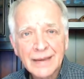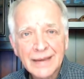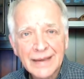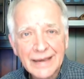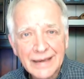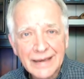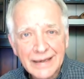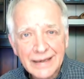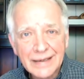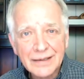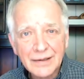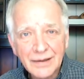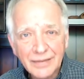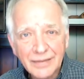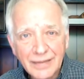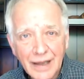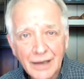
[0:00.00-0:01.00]

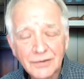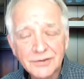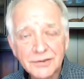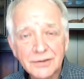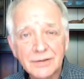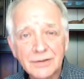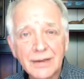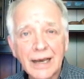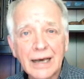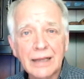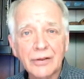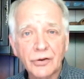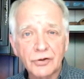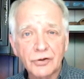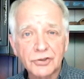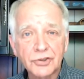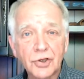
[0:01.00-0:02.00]

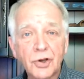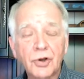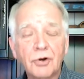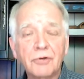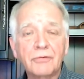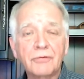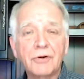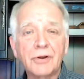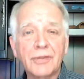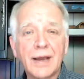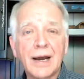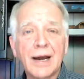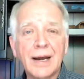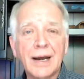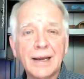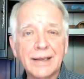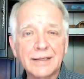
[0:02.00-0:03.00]
$8,000 over the
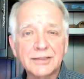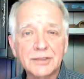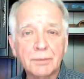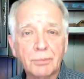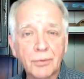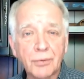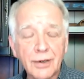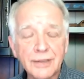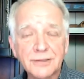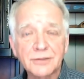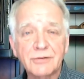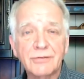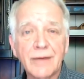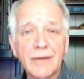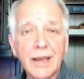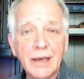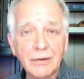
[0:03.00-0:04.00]
highest appraisal
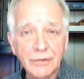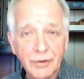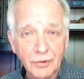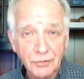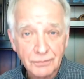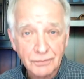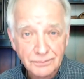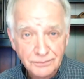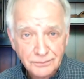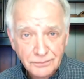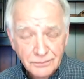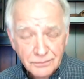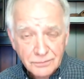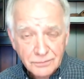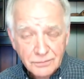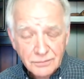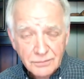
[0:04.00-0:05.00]
value,
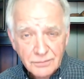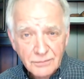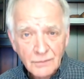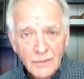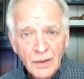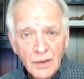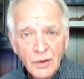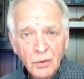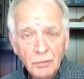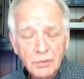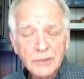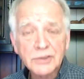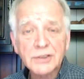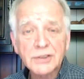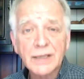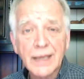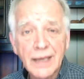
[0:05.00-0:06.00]

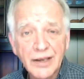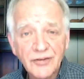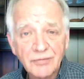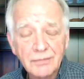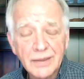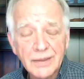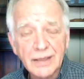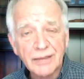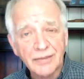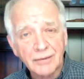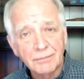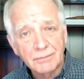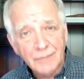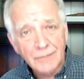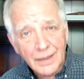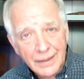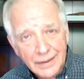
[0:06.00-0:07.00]
which gave me the
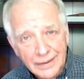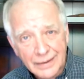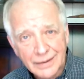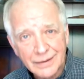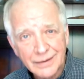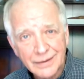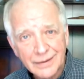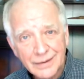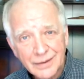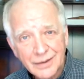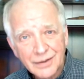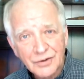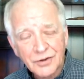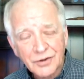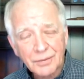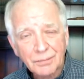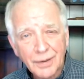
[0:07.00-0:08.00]
money
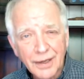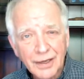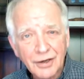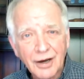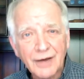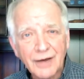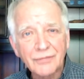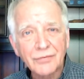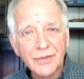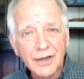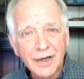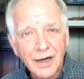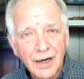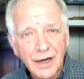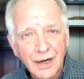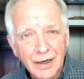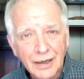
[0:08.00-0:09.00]
to pay off the
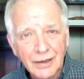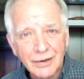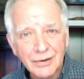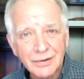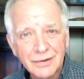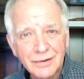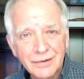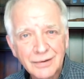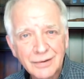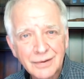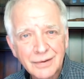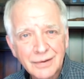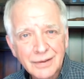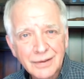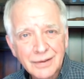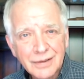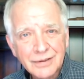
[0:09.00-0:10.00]
car
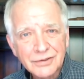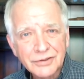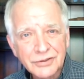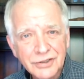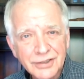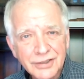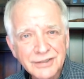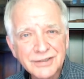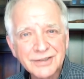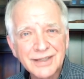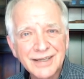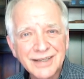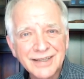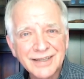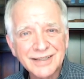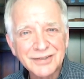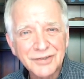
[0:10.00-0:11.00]
just
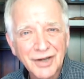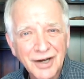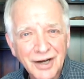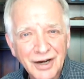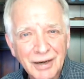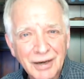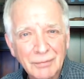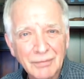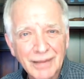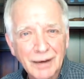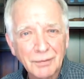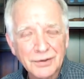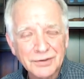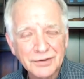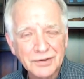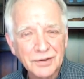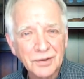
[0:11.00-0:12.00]
in time that
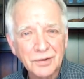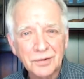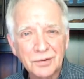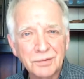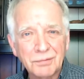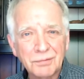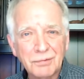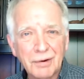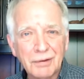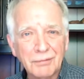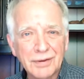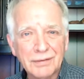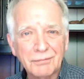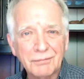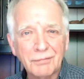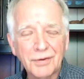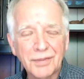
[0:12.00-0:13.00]
was due
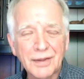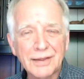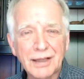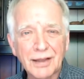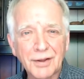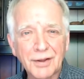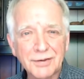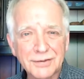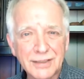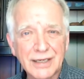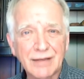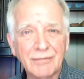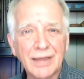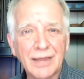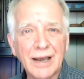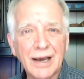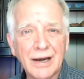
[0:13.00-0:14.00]
well, within the closing
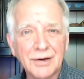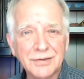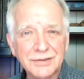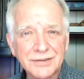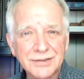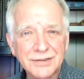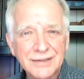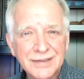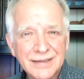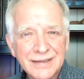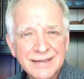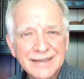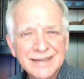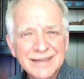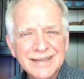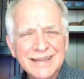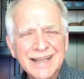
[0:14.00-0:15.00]
of the house.
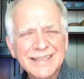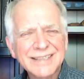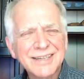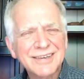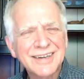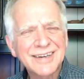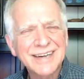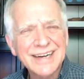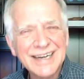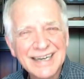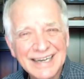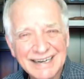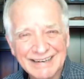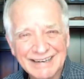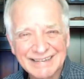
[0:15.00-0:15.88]
That's our God.